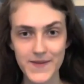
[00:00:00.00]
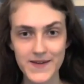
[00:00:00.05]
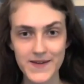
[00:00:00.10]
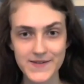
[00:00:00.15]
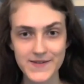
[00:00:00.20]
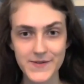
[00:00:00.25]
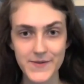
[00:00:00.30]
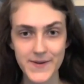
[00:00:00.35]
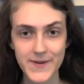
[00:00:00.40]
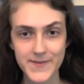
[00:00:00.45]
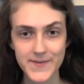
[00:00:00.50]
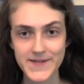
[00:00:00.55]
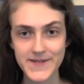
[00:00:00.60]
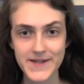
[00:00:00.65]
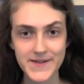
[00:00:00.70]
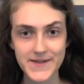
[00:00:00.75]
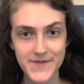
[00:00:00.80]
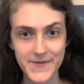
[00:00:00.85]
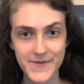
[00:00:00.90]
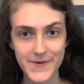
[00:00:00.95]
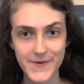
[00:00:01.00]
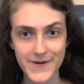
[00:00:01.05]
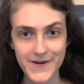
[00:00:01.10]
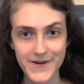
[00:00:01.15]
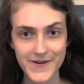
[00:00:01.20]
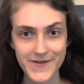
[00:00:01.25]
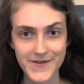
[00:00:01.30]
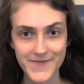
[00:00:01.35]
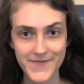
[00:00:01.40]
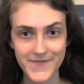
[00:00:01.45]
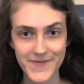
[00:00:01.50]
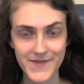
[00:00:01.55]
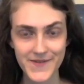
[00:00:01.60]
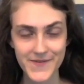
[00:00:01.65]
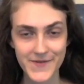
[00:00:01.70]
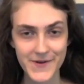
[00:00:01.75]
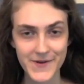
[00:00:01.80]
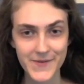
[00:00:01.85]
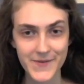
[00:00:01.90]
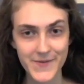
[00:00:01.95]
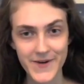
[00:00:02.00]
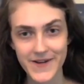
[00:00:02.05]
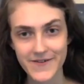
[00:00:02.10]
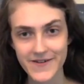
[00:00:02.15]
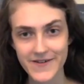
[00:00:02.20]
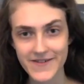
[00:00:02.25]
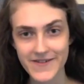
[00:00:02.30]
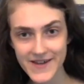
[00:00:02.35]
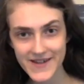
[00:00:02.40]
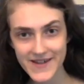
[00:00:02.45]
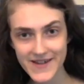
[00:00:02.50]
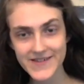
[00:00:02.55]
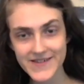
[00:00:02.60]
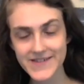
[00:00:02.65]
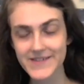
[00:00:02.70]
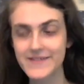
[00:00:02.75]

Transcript: is the website for the film Bright Green Lies.